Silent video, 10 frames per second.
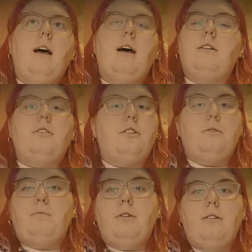and I
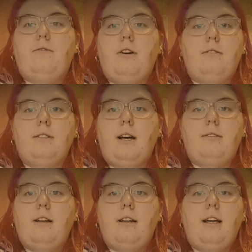just put the phone
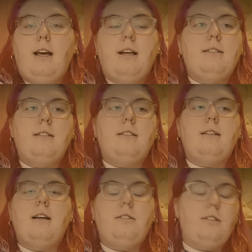down in the end and
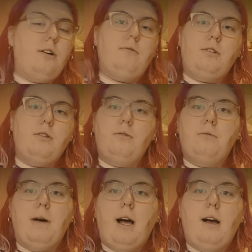said don't call
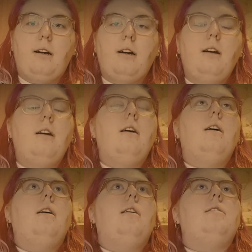back.
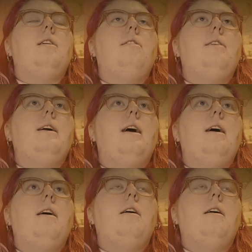So yeah,